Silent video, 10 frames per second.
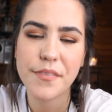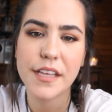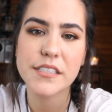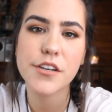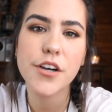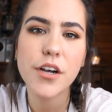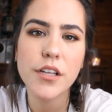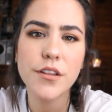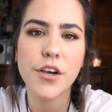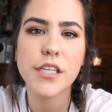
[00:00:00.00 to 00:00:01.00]
This girl
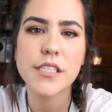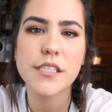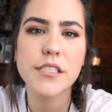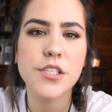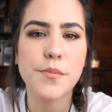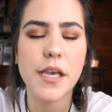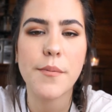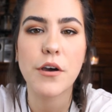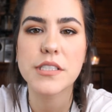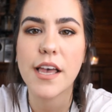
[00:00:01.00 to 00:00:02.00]
looked to be
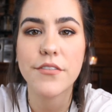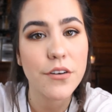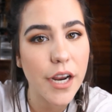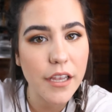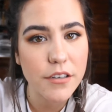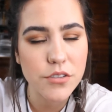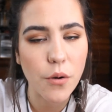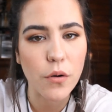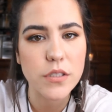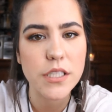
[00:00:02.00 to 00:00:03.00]
about seven or eight years
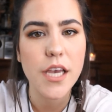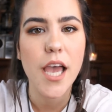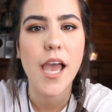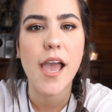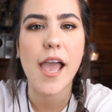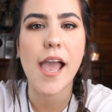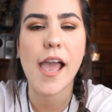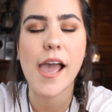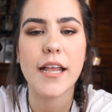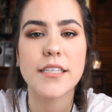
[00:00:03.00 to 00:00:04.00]
old
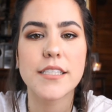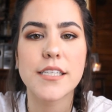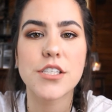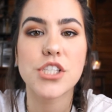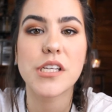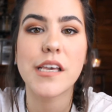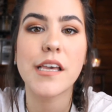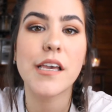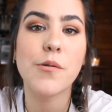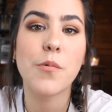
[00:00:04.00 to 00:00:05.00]
and
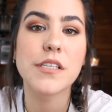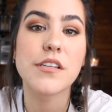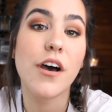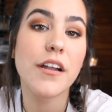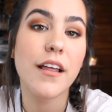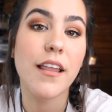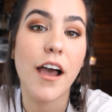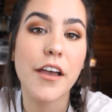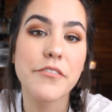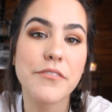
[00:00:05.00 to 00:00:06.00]
she was not
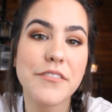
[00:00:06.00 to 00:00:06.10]
alive.